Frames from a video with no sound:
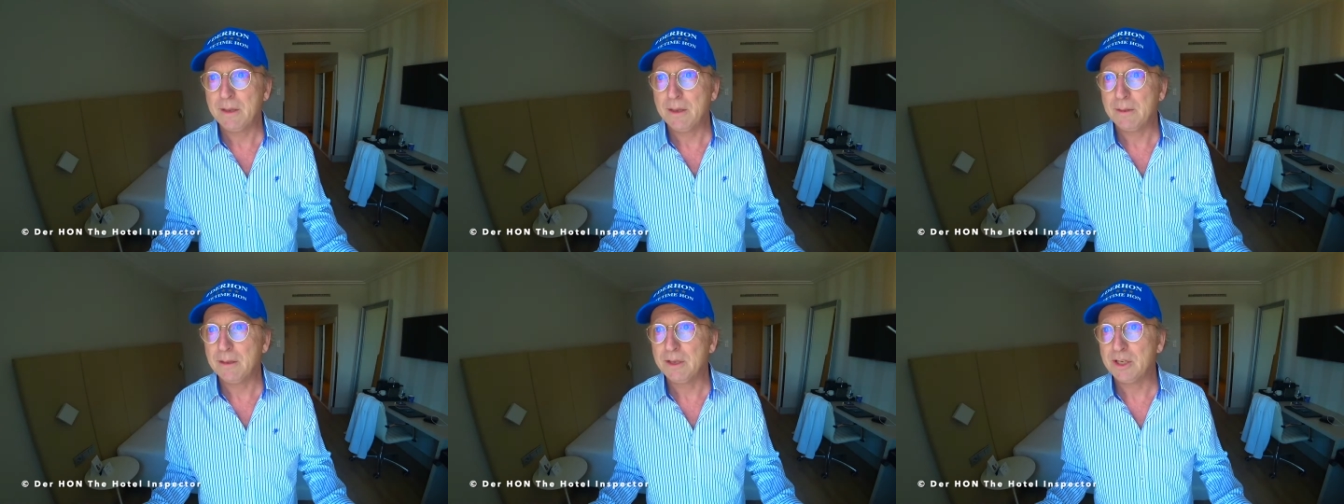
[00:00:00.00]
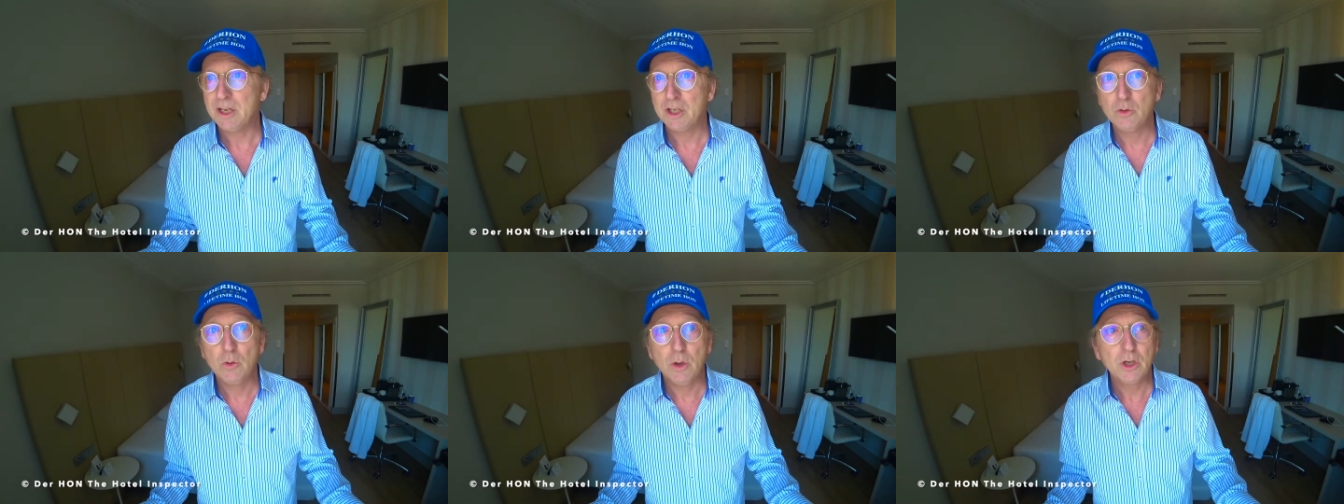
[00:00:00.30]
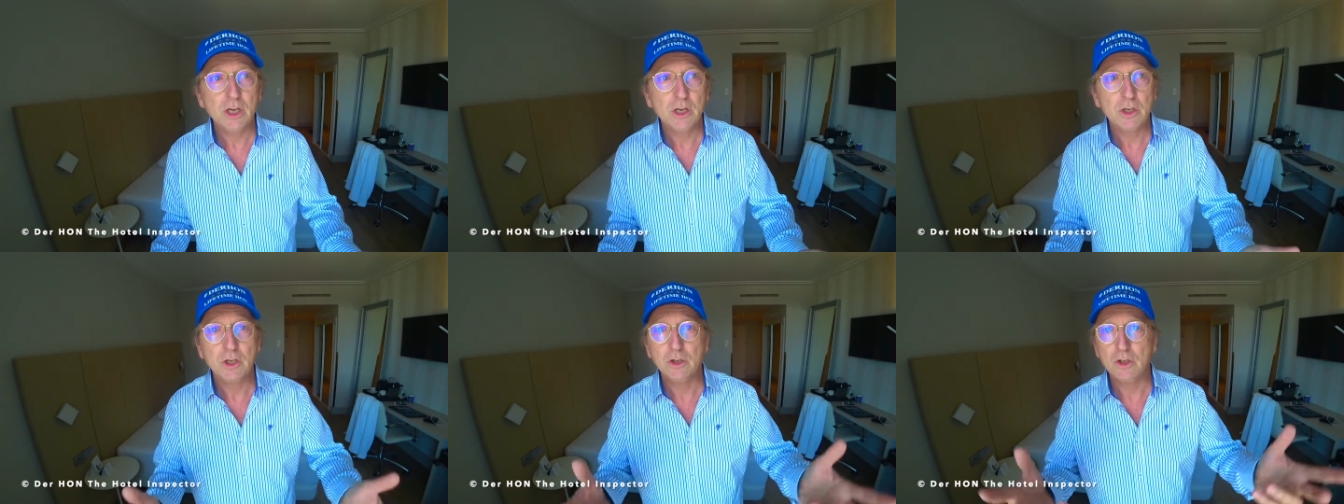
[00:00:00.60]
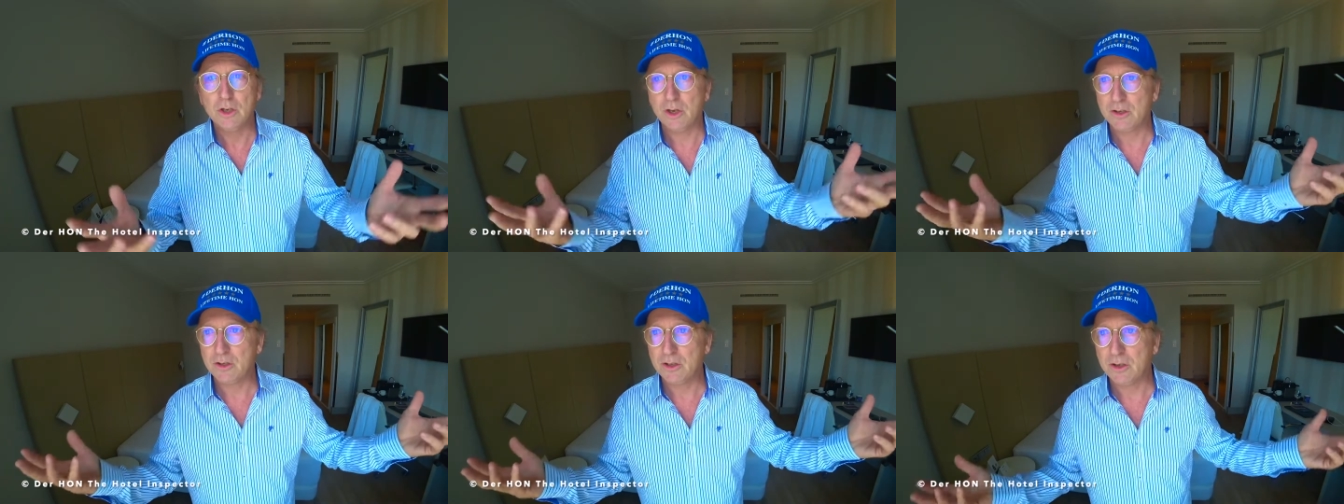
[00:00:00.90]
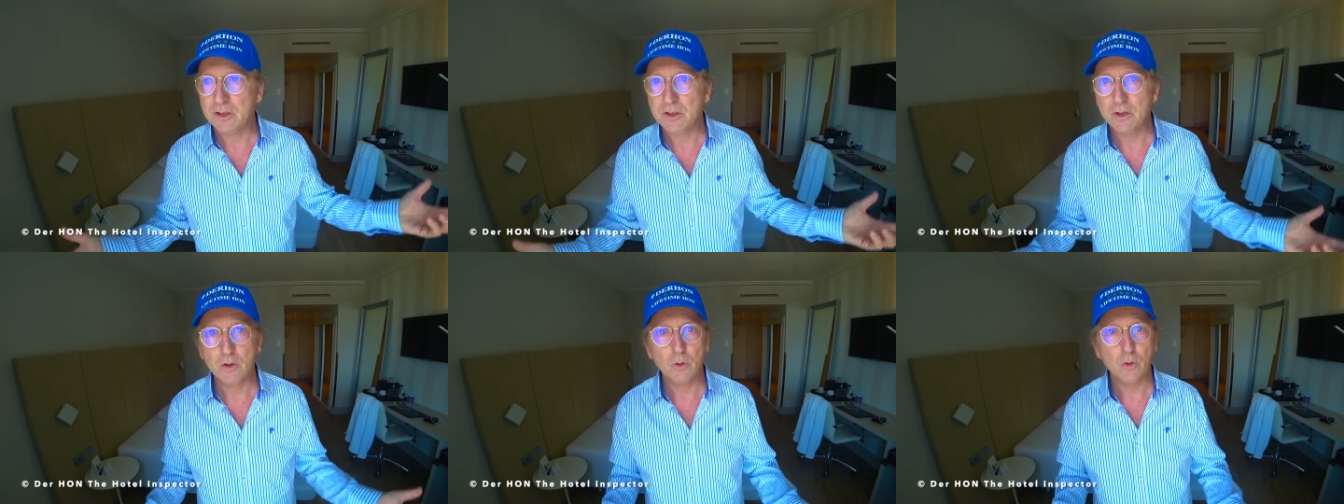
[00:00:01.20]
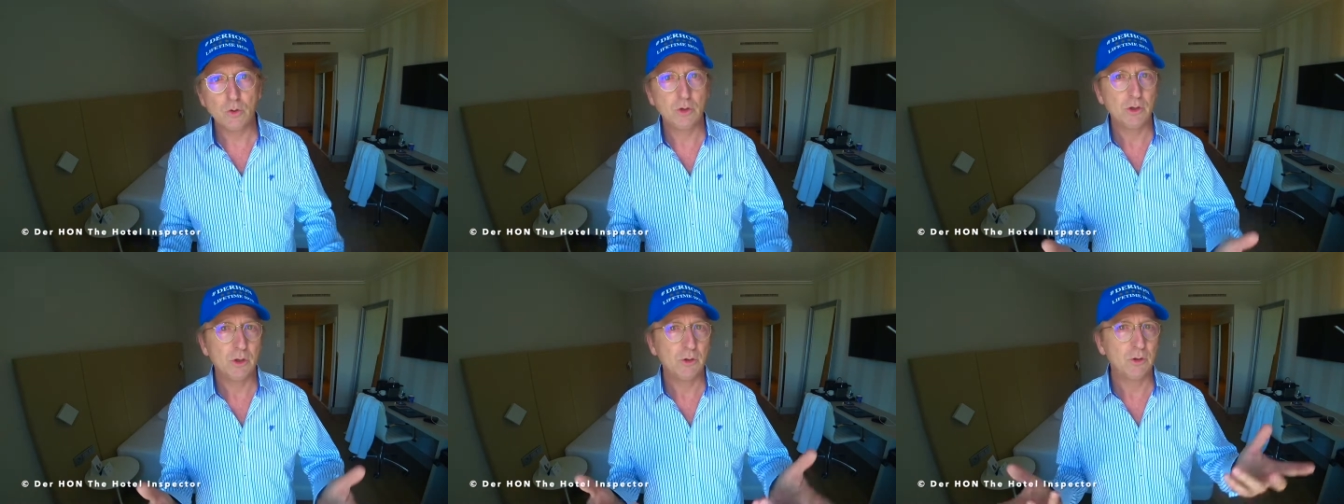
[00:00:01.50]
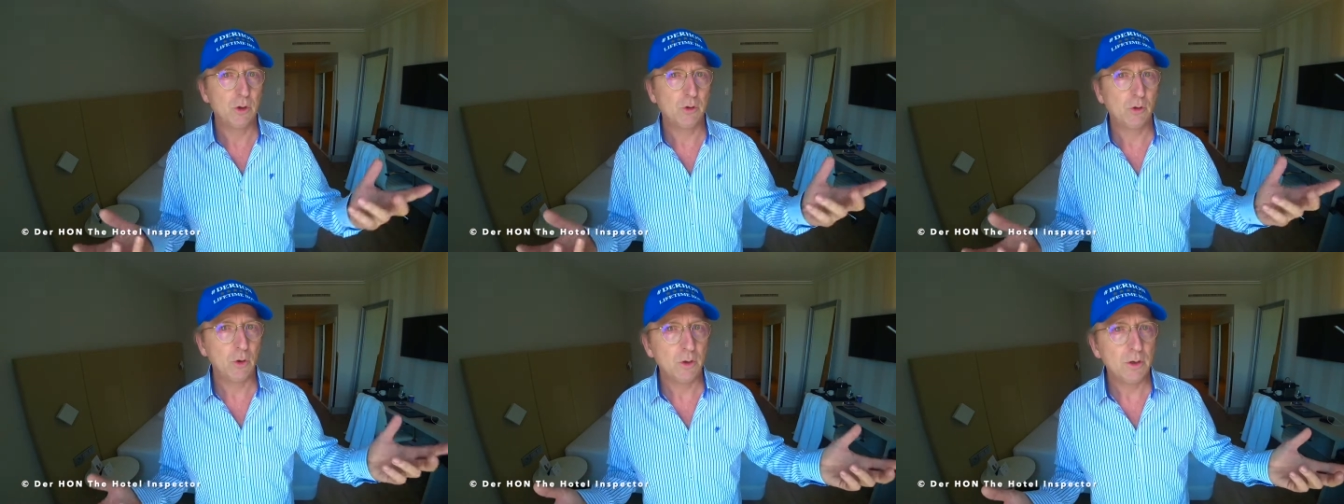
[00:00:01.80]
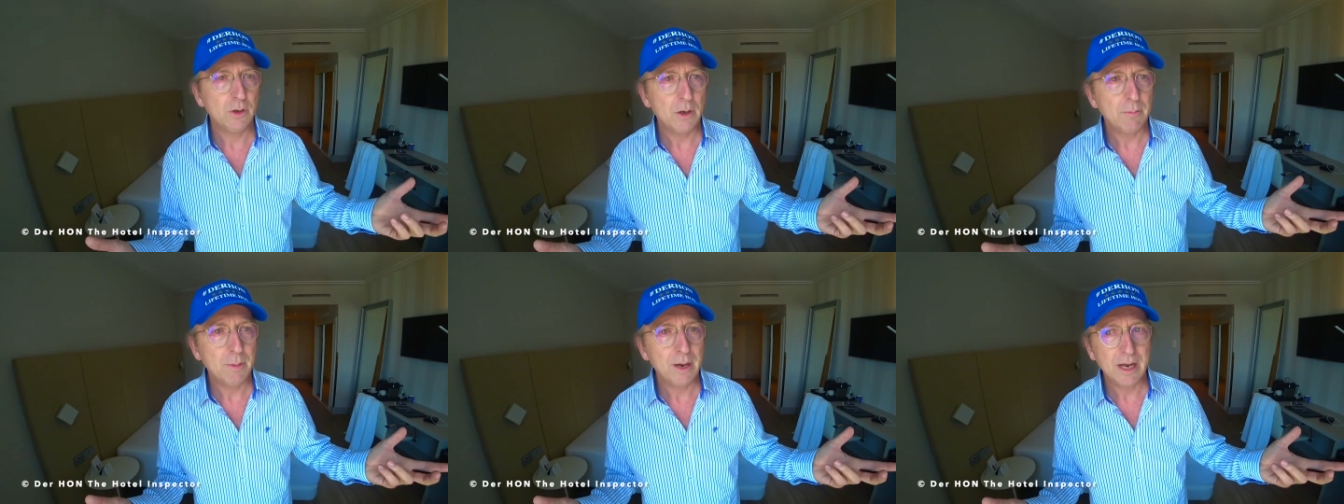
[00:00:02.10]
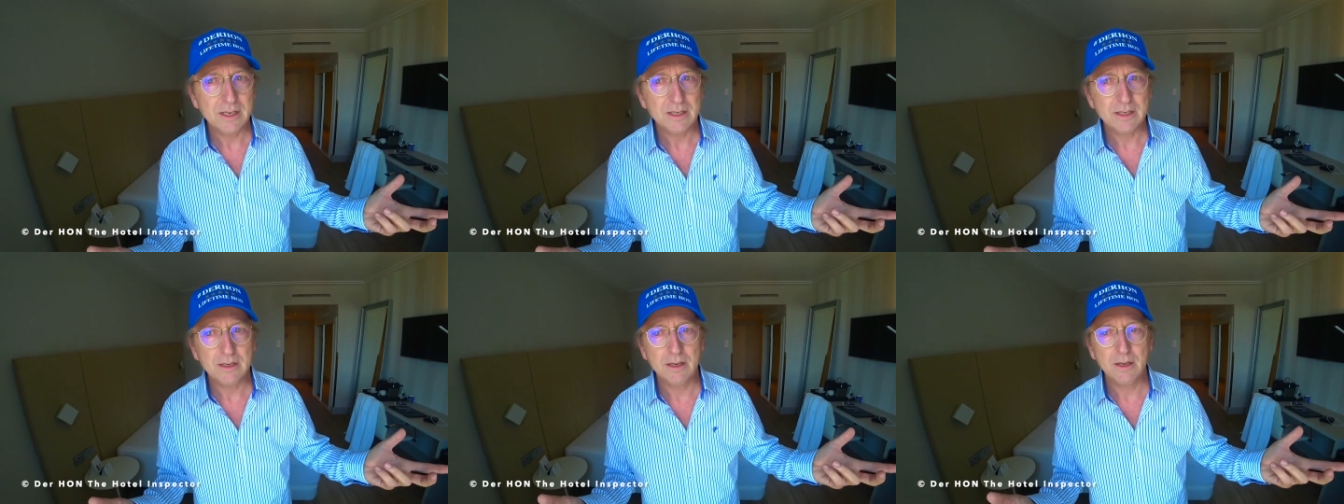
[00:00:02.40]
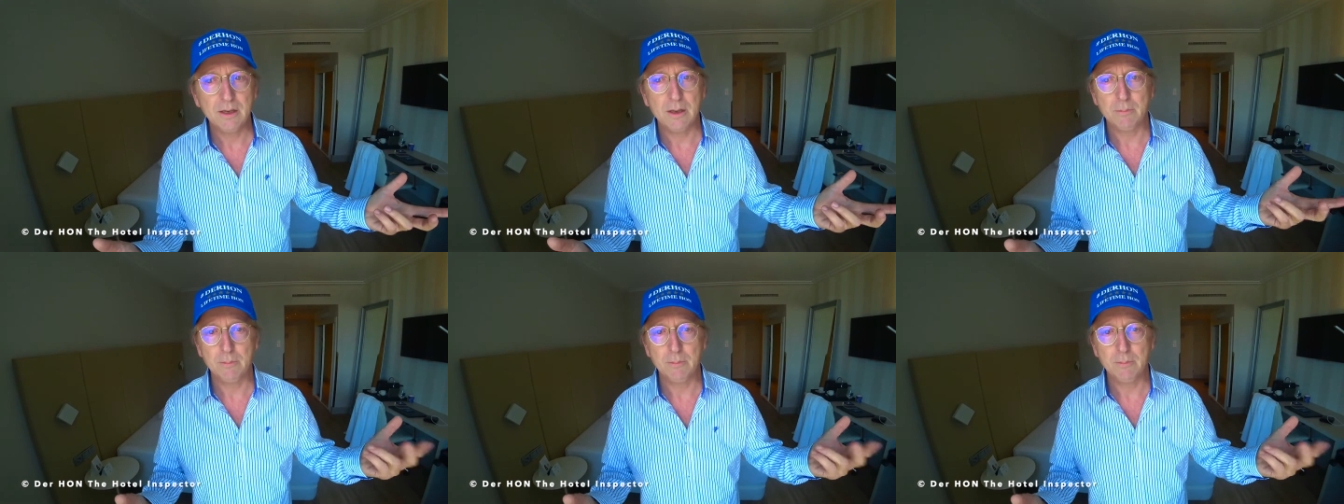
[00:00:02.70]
The dishwashing detergents are also no longer the best,